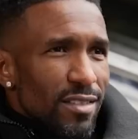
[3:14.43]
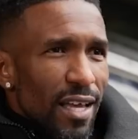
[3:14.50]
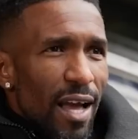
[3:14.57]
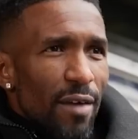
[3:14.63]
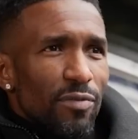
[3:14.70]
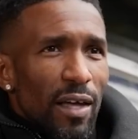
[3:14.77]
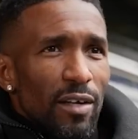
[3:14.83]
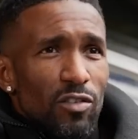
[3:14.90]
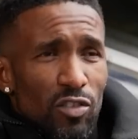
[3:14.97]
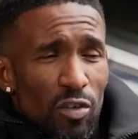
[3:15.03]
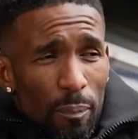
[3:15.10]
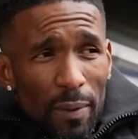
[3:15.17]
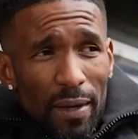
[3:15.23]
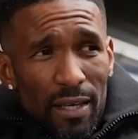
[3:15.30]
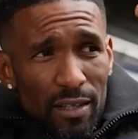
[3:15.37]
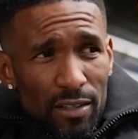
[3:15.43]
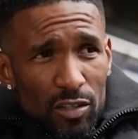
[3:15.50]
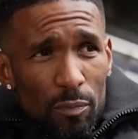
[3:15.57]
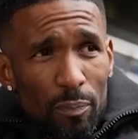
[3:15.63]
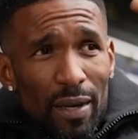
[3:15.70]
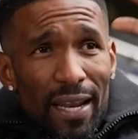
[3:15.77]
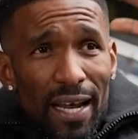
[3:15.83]
to have that, to be
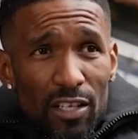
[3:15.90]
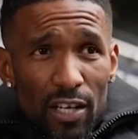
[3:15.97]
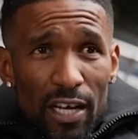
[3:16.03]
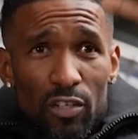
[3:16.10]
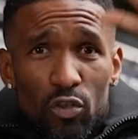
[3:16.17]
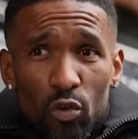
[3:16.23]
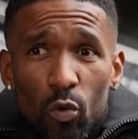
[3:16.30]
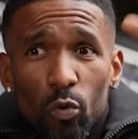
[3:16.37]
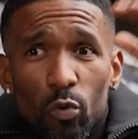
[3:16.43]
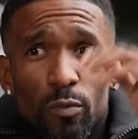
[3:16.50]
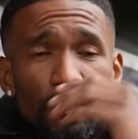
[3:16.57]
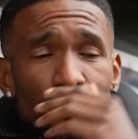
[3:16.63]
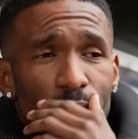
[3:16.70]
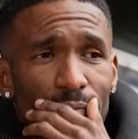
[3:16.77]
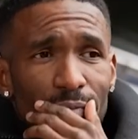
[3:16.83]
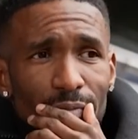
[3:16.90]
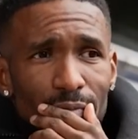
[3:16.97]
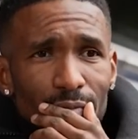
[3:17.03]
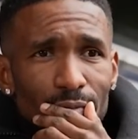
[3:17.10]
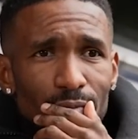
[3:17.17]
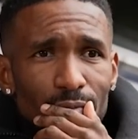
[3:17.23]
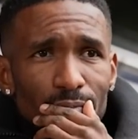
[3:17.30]
to be that like tall,
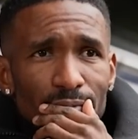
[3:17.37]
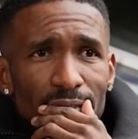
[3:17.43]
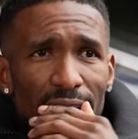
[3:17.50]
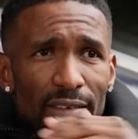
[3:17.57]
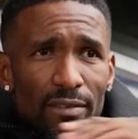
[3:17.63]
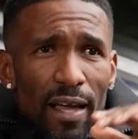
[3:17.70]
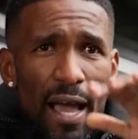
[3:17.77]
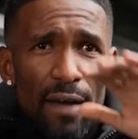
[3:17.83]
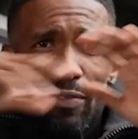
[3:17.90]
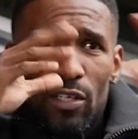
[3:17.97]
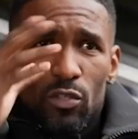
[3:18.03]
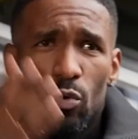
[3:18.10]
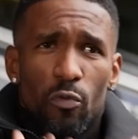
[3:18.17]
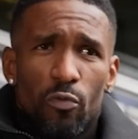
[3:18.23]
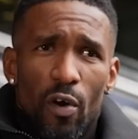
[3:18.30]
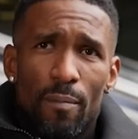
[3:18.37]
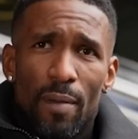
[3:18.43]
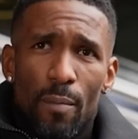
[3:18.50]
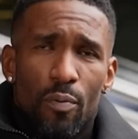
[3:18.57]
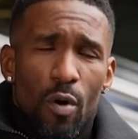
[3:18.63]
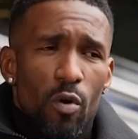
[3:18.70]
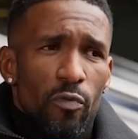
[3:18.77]
have that sort of frame,
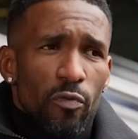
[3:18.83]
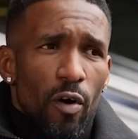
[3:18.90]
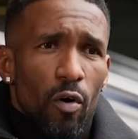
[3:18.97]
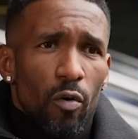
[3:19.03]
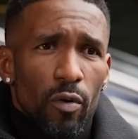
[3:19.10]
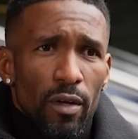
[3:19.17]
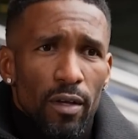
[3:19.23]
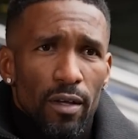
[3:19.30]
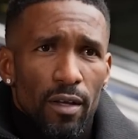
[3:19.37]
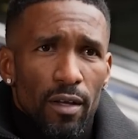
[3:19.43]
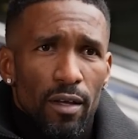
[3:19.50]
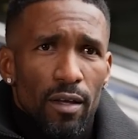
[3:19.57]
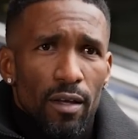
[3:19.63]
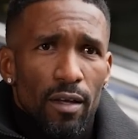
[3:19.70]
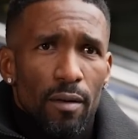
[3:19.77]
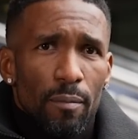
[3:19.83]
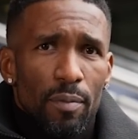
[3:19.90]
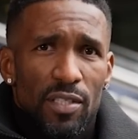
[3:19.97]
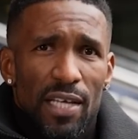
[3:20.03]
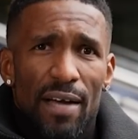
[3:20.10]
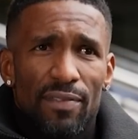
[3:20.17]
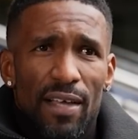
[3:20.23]
that profile,
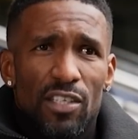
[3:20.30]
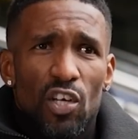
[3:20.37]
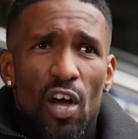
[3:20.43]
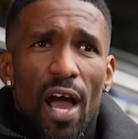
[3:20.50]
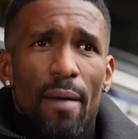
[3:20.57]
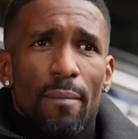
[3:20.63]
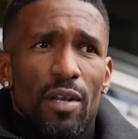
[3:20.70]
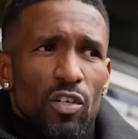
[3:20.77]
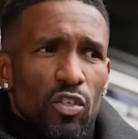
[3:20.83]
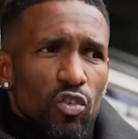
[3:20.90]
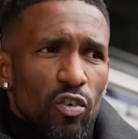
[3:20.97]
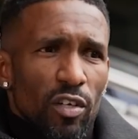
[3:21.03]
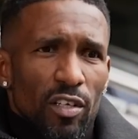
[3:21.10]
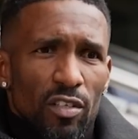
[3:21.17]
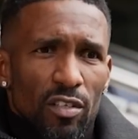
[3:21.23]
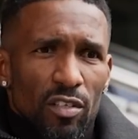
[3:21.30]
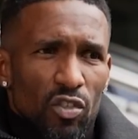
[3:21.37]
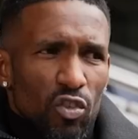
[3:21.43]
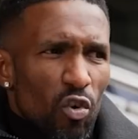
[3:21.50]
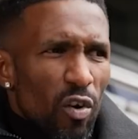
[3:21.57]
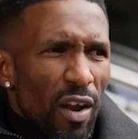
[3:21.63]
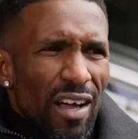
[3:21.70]
but to have that timing and the, the
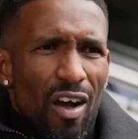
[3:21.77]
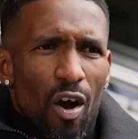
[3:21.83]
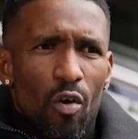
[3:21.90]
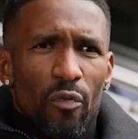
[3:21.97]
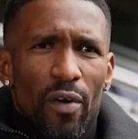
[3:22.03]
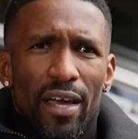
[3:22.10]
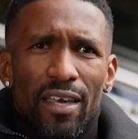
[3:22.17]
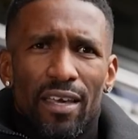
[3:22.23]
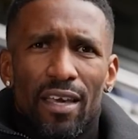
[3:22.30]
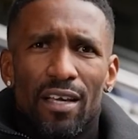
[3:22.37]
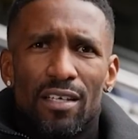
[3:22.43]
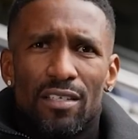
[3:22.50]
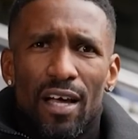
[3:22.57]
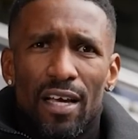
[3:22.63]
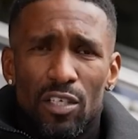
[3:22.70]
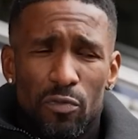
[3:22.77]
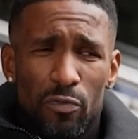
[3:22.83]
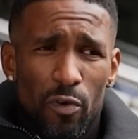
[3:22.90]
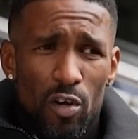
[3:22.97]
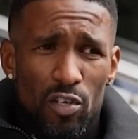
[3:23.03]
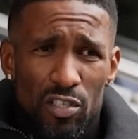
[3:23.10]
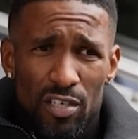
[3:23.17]
score like overhead kicks, like his
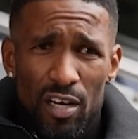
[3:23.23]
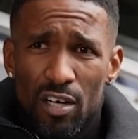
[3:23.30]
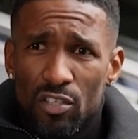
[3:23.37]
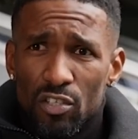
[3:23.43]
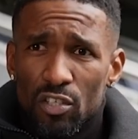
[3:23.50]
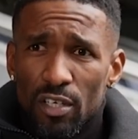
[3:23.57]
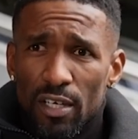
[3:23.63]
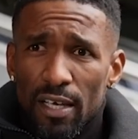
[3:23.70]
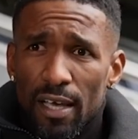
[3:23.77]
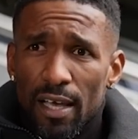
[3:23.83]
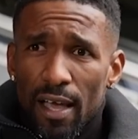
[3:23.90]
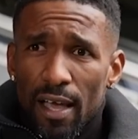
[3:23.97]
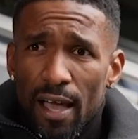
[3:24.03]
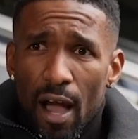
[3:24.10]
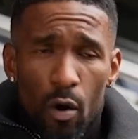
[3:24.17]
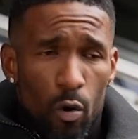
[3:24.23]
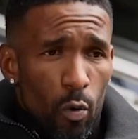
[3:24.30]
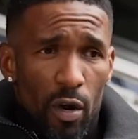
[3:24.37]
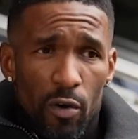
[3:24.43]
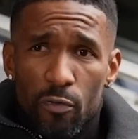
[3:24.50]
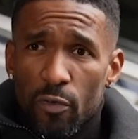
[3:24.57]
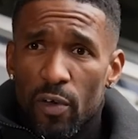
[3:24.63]
first touch, how
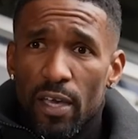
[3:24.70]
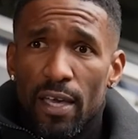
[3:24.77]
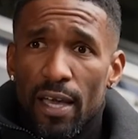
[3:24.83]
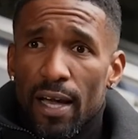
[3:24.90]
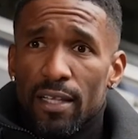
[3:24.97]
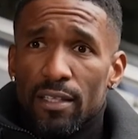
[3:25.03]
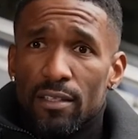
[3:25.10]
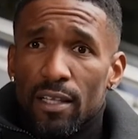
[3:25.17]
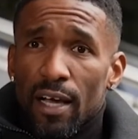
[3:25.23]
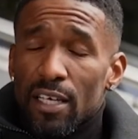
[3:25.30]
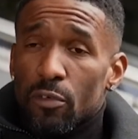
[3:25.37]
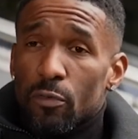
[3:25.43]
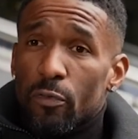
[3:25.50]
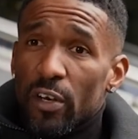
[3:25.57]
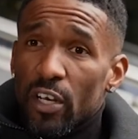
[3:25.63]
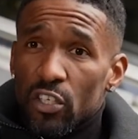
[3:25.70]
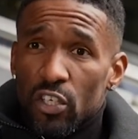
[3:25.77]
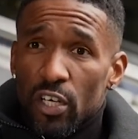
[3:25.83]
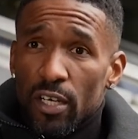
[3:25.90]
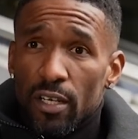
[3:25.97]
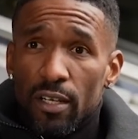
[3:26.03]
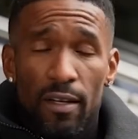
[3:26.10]
quick feet he had, like his
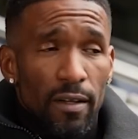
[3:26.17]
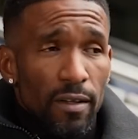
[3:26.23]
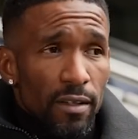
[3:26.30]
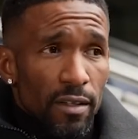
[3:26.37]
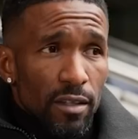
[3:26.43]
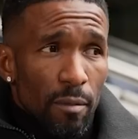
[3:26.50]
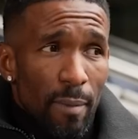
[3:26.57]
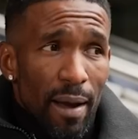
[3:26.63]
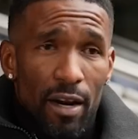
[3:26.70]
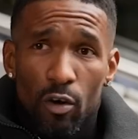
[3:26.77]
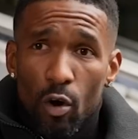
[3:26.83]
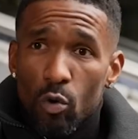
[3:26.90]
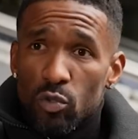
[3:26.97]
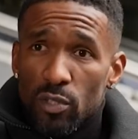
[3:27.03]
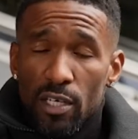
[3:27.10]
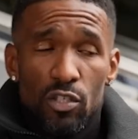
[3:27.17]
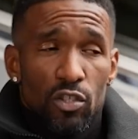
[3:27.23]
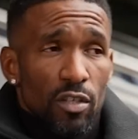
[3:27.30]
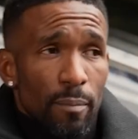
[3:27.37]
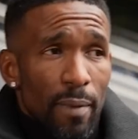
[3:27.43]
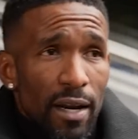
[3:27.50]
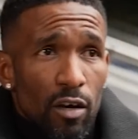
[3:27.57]
finishing, the amount of goals that he's
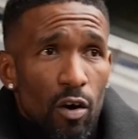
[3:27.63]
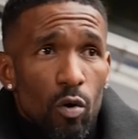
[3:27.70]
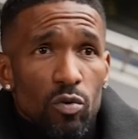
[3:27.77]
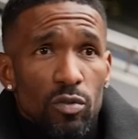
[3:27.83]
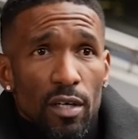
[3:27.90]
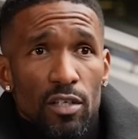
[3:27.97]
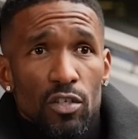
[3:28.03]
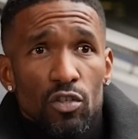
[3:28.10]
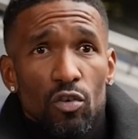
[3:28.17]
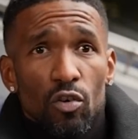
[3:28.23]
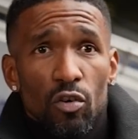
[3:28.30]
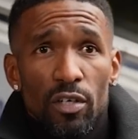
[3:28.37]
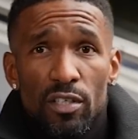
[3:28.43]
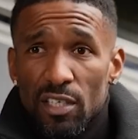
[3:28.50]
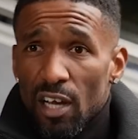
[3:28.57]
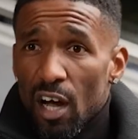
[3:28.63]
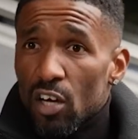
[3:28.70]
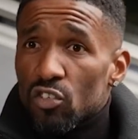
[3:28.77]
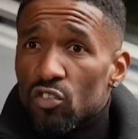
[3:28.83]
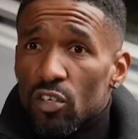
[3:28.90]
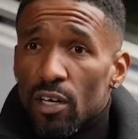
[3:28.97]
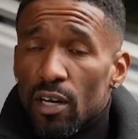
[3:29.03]
the amount of goals that he scored. He's in the one
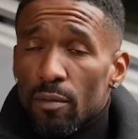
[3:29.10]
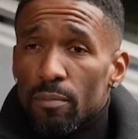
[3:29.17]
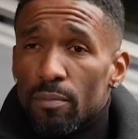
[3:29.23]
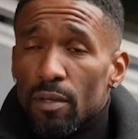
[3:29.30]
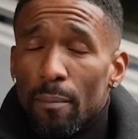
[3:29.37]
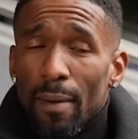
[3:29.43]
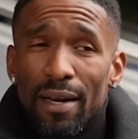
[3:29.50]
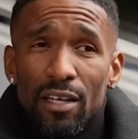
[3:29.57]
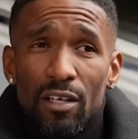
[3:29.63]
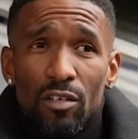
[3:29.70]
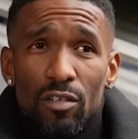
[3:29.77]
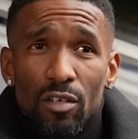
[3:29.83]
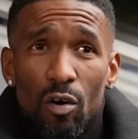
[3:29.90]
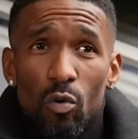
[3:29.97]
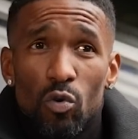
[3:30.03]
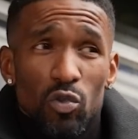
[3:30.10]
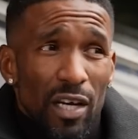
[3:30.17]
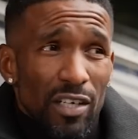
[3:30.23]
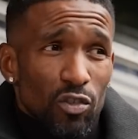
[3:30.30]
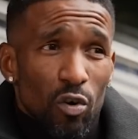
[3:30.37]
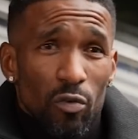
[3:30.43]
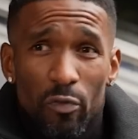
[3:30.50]
hundred club. The amount of the goals that
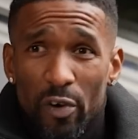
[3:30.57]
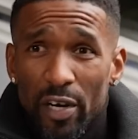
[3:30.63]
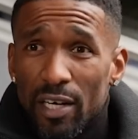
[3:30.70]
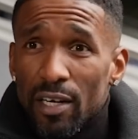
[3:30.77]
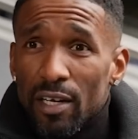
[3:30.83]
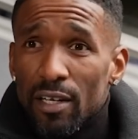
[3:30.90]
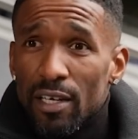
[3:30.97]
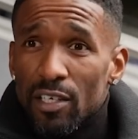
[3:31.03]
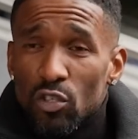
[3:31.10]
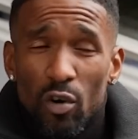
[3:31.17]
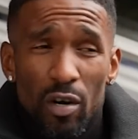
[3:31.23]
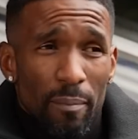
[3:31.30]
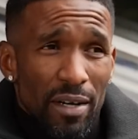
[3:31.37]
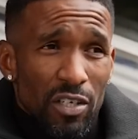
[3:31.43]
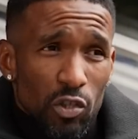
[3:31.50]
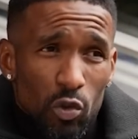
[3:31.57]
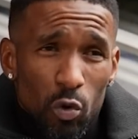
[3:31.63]
he scored for England, he scored in major